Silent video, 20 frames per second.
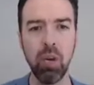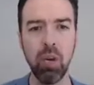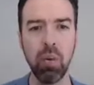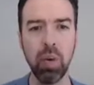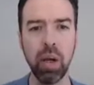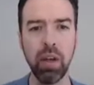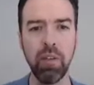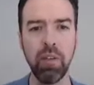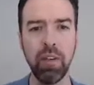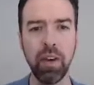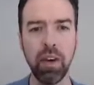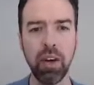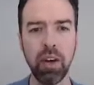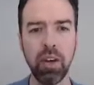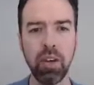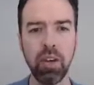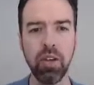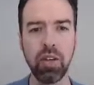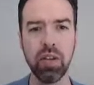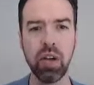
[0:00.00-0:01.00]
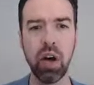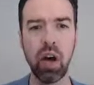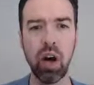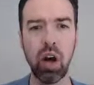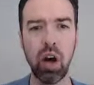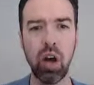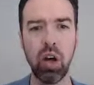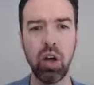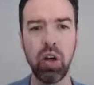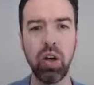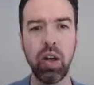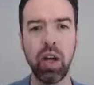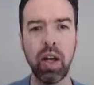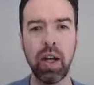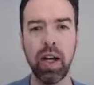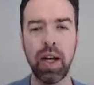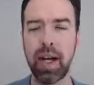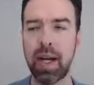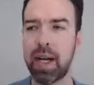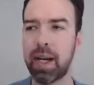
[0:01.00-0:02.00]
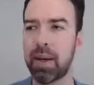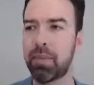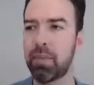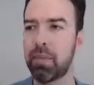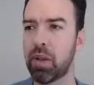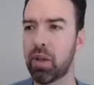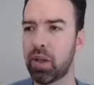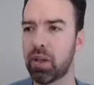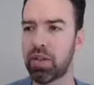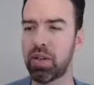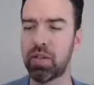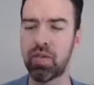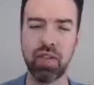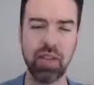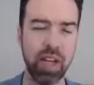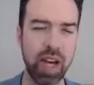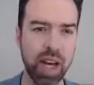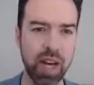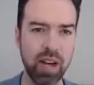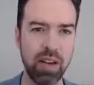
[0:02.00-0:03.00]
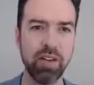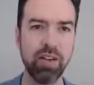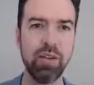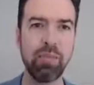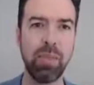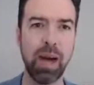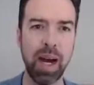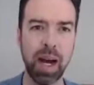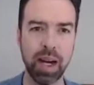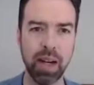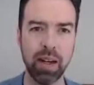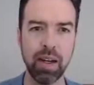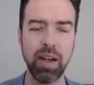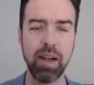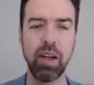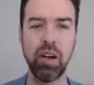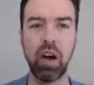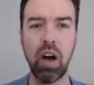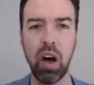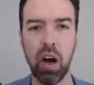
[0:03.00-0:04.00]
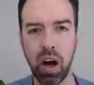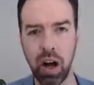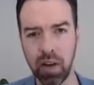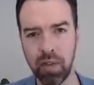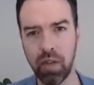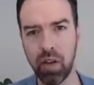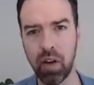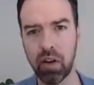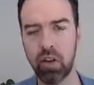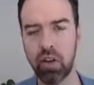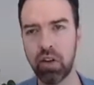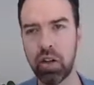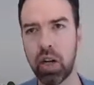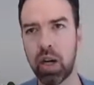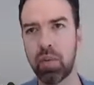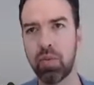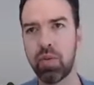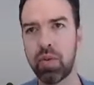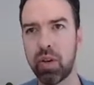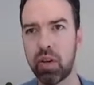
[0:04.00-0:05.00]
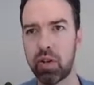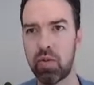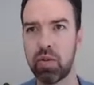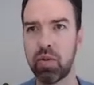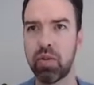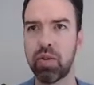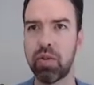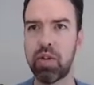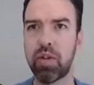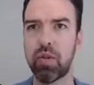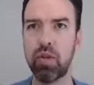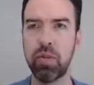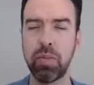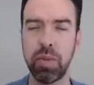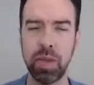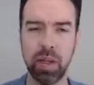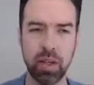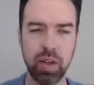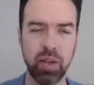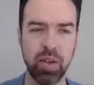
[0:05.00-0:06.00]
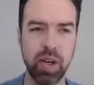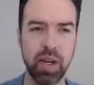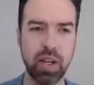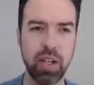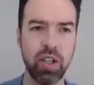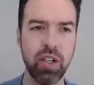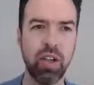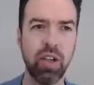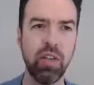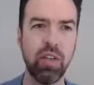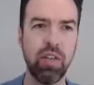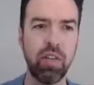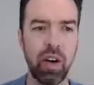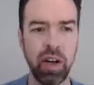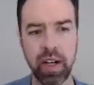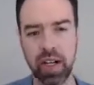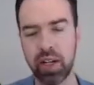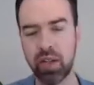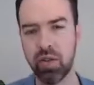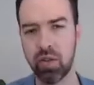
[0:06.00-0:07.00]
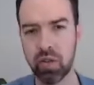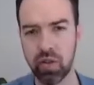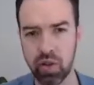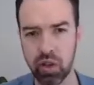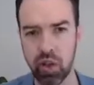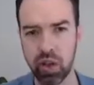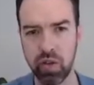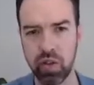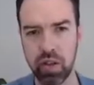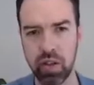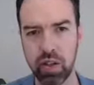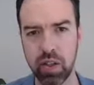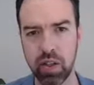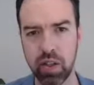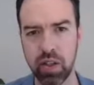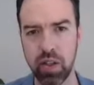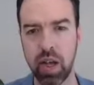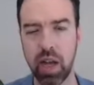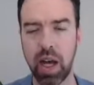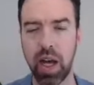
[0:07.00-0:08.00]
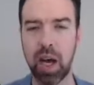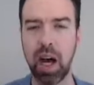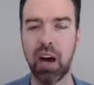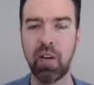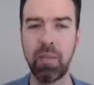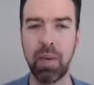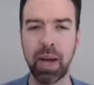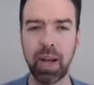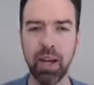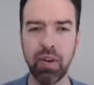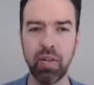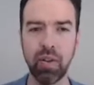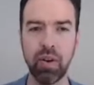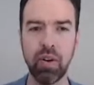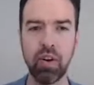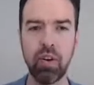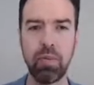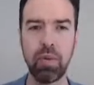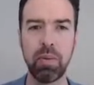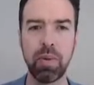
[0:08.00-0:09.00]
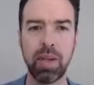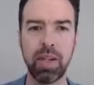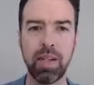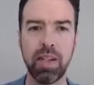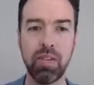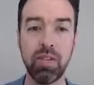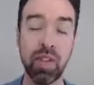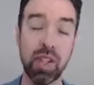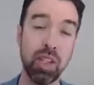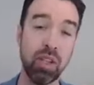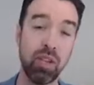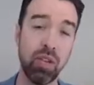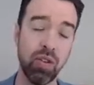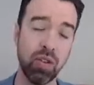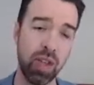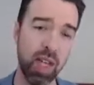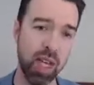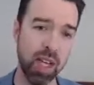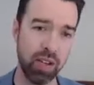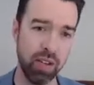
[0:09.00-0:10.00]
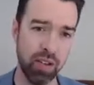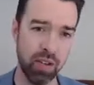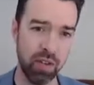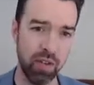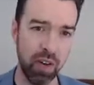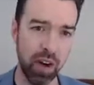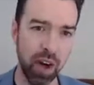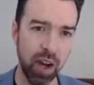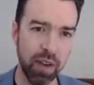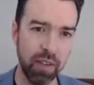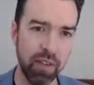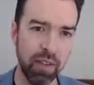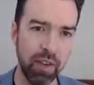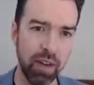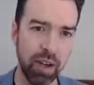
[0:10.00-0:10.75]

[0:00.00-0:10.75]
We focus on lots of sales and marketing and high volume types roles. We also do administration and financial services. I've been in recruitment myself since 2005,